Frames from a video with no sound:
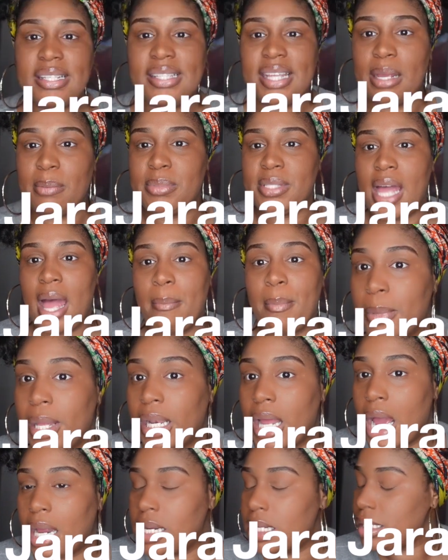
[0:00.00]
the same time,
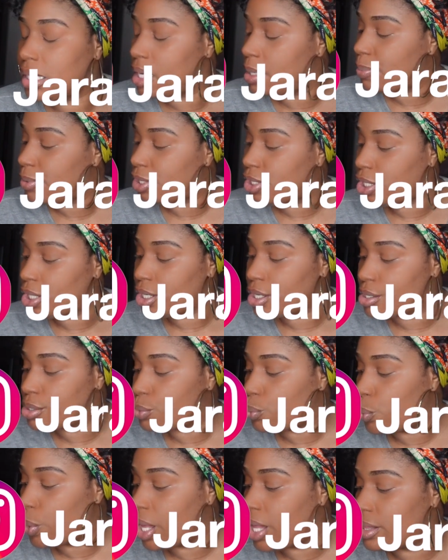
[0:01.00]
Milan is upstairs
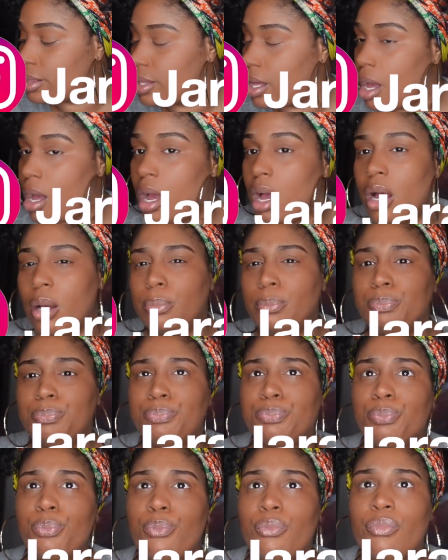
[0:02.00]
with
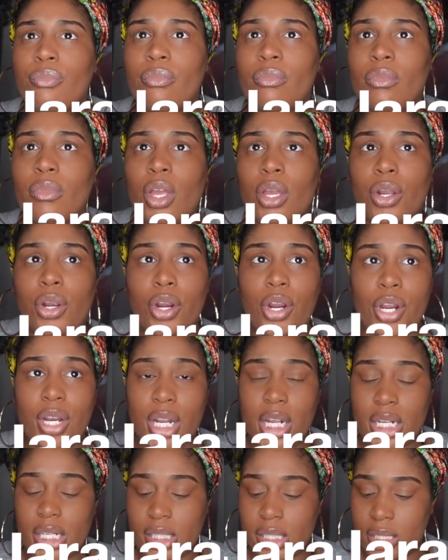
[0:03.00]

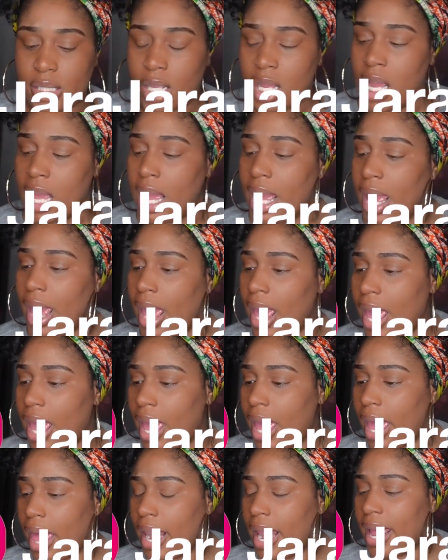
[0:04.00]
Curtis,
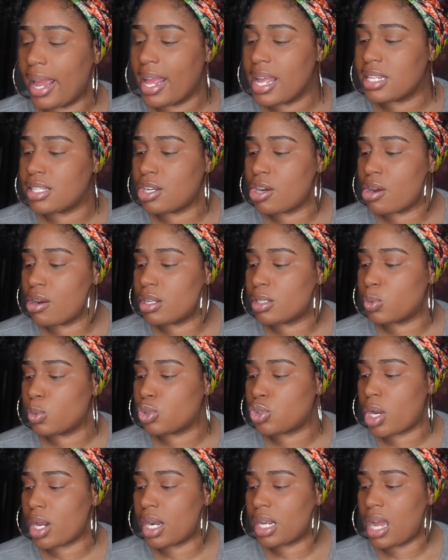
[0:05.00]
and I guess Curtis was
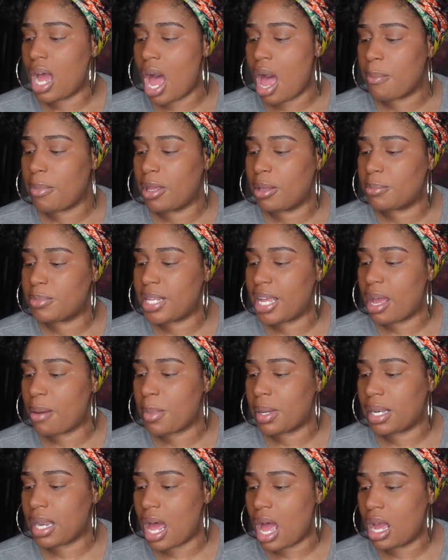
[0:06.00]
trying to calm him down.
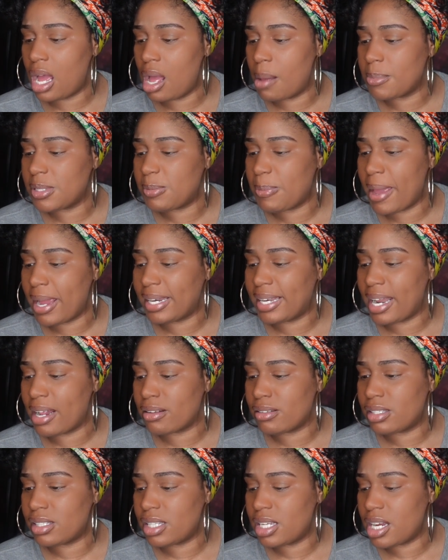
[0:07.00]
Milan comes back
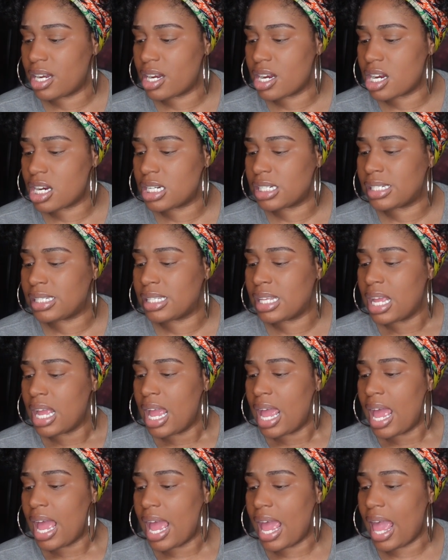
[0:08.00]
downstairs,
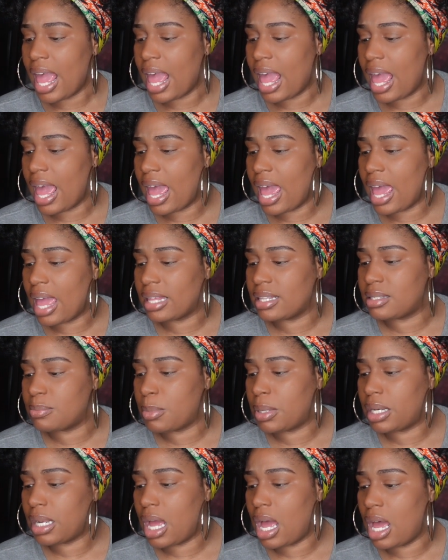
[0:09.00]
and
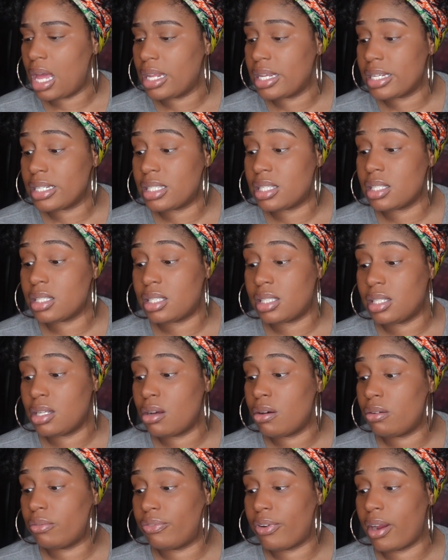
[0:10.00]
Milan is
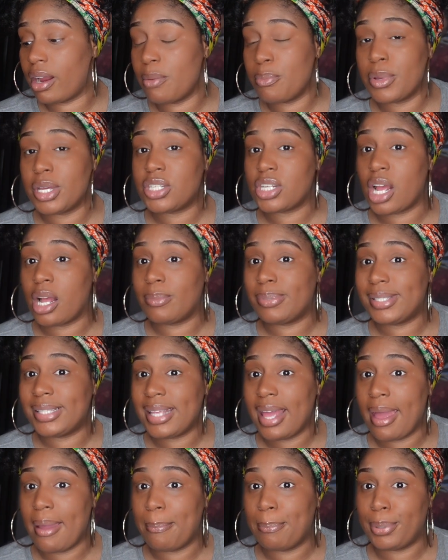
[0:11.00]
still very much
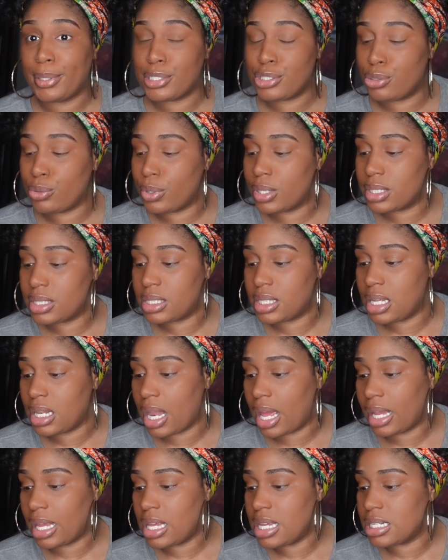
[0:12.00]
upset, but you can see
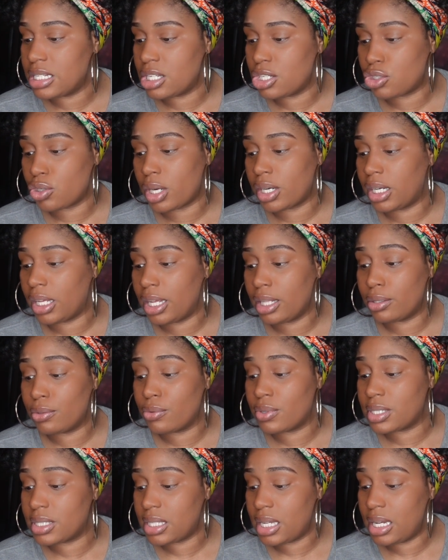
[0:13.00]
like he's just trying to get
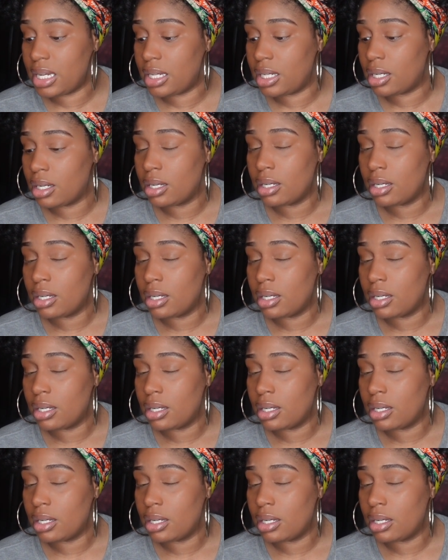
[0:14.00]
through the scene.